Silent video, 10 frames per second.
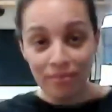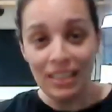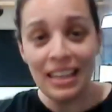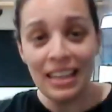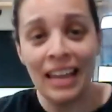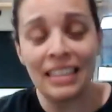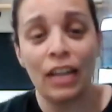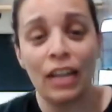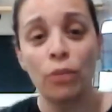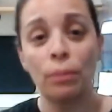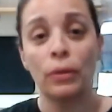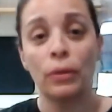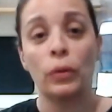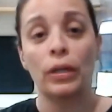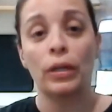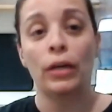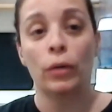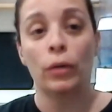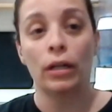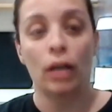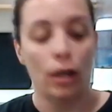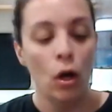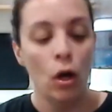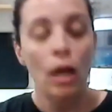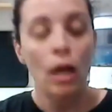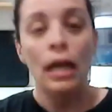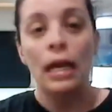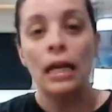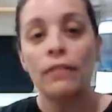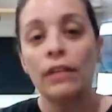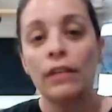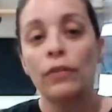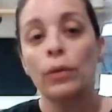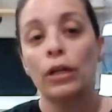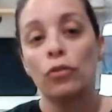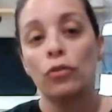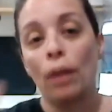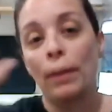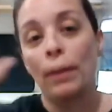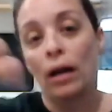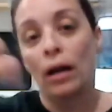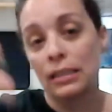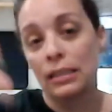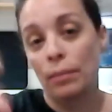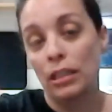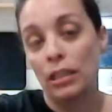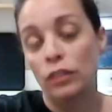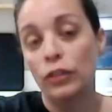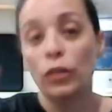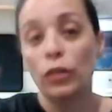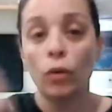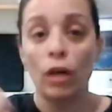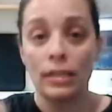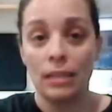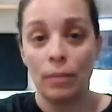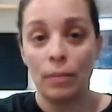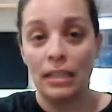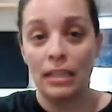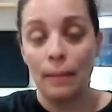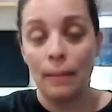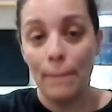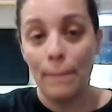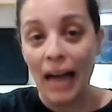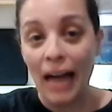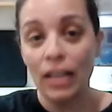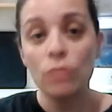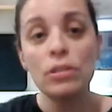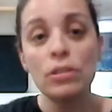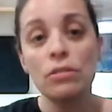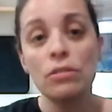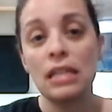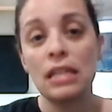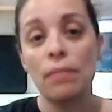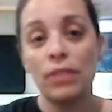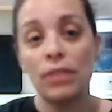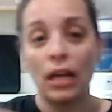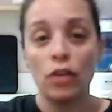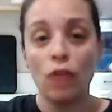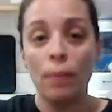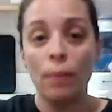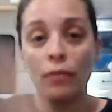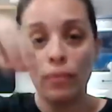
that's how you would put an oil on. Even if you were going to drop it onto somebody's foot or onto somebody's back, you would do the same thing. Drop it from